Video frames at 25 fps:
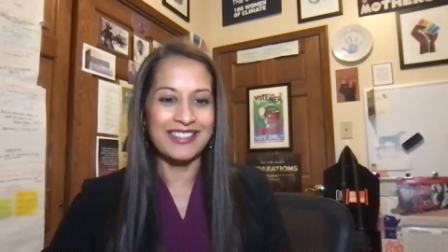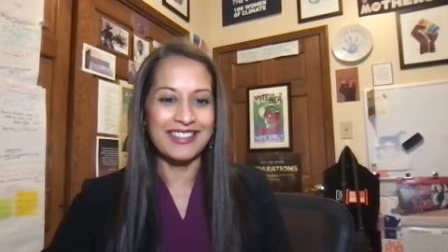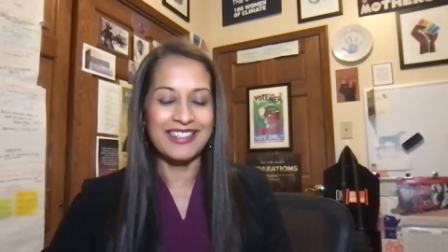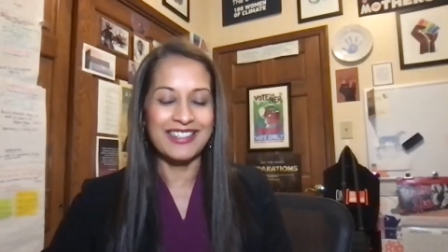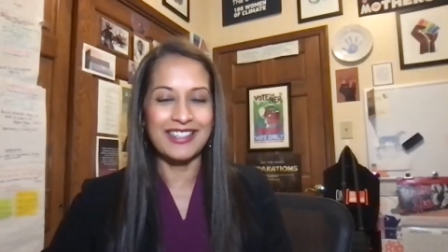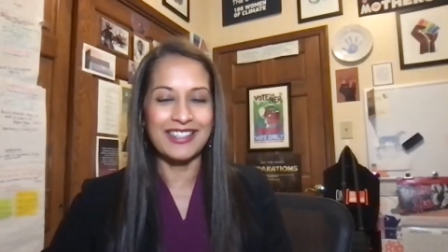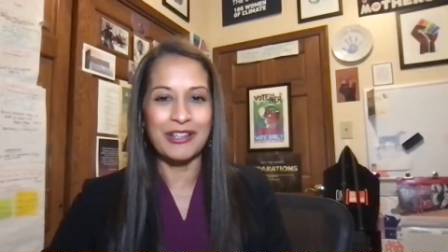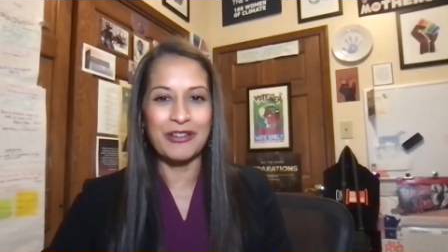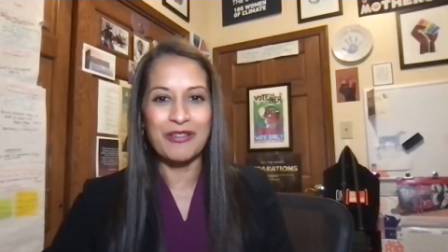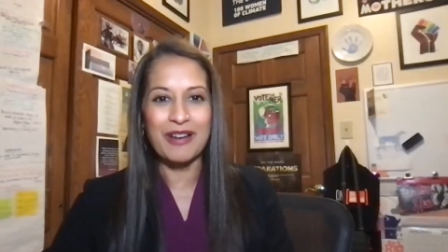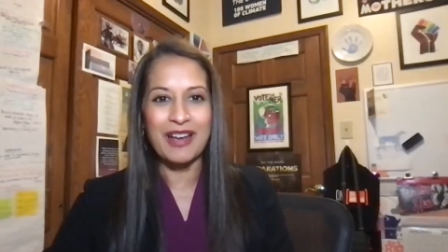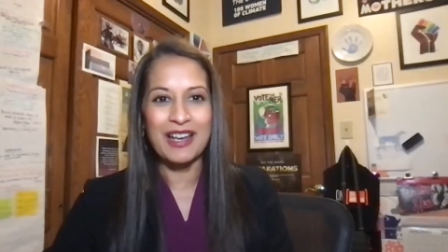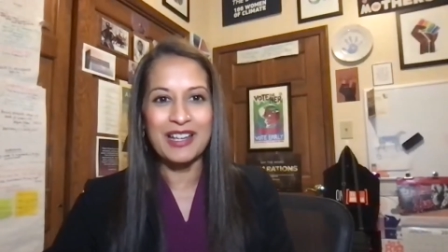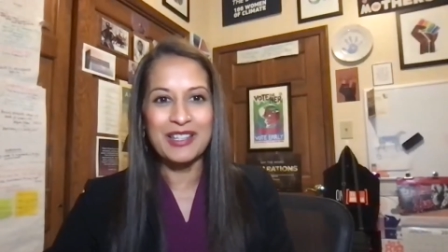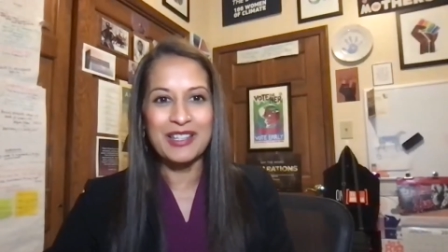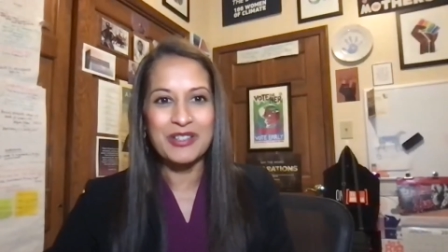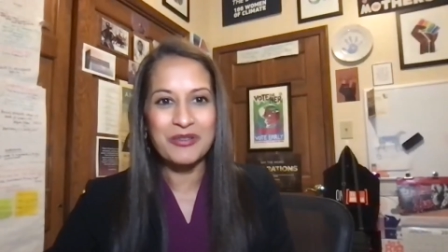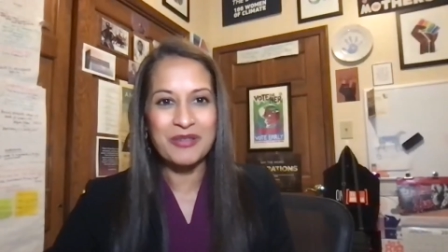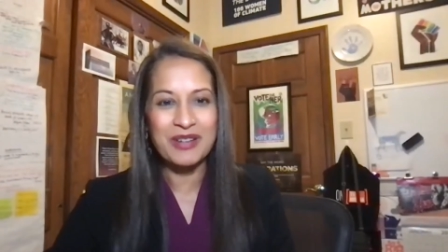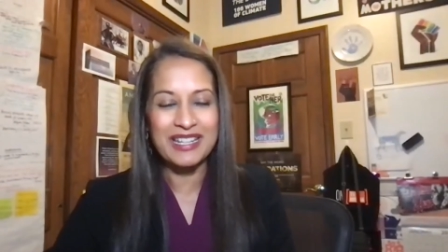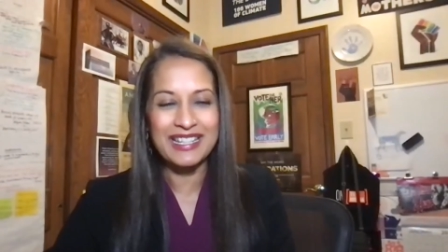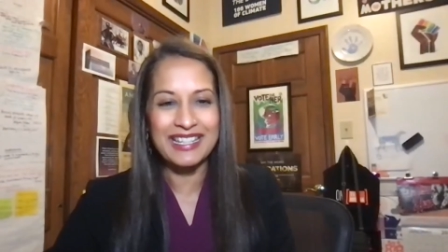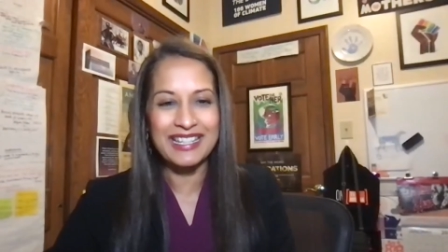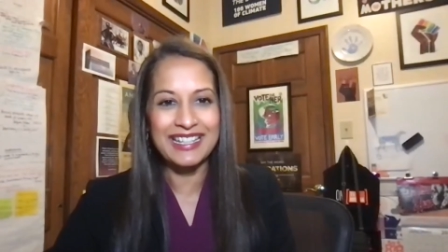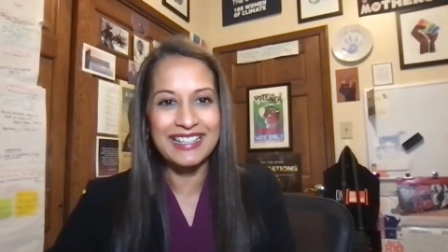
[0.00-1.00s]
to the
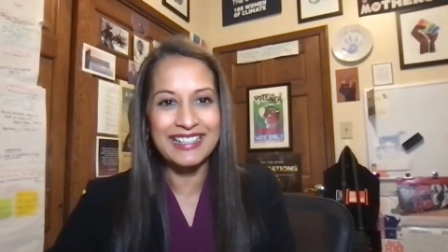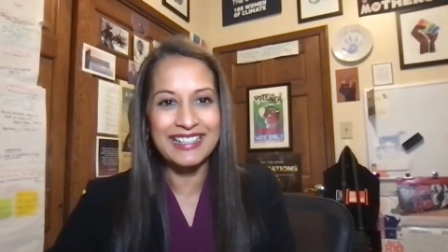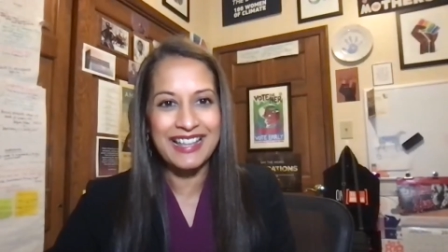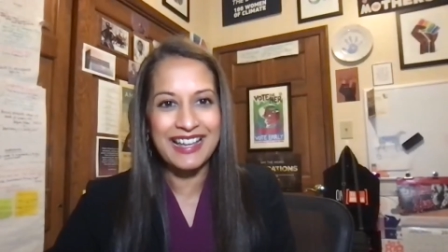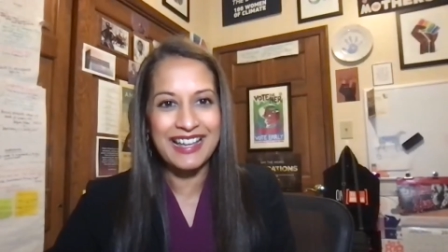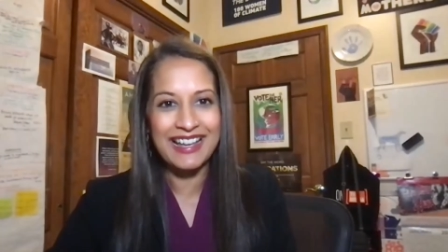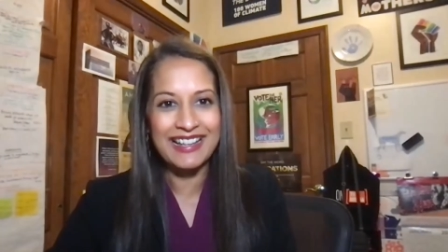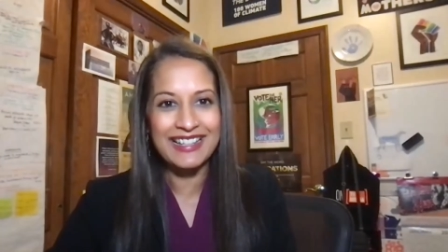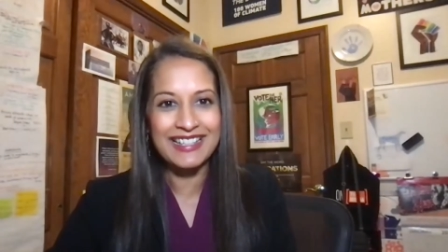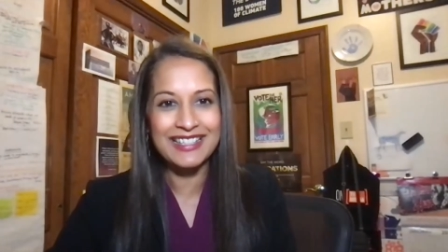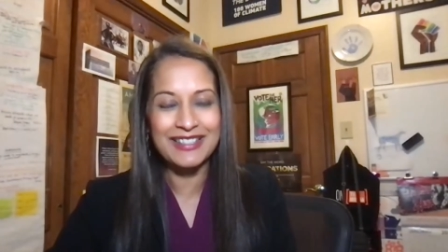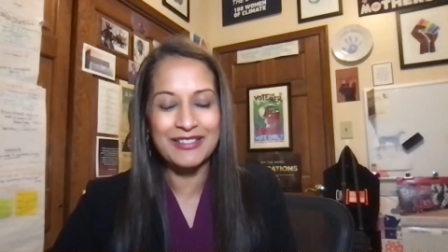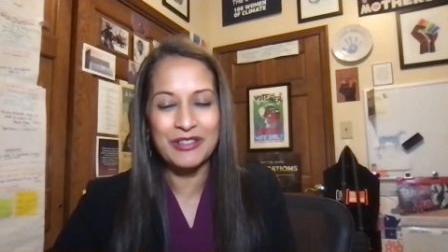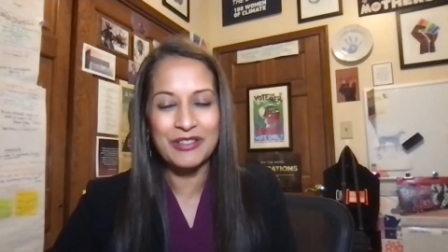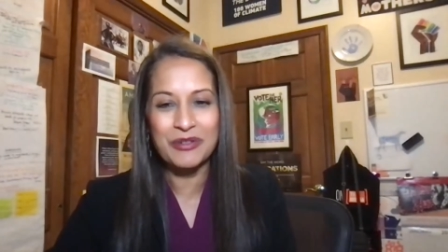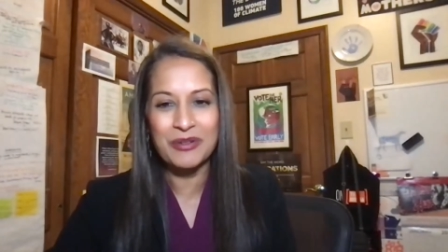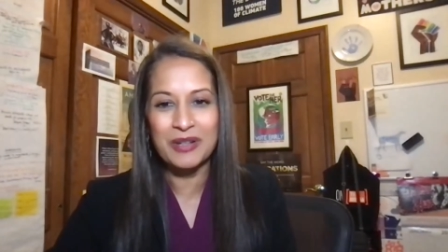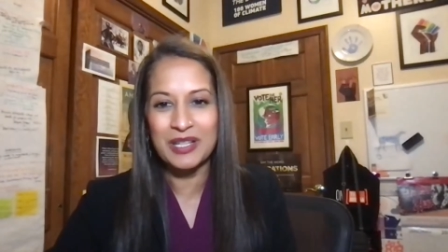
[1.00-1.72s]
graduating class of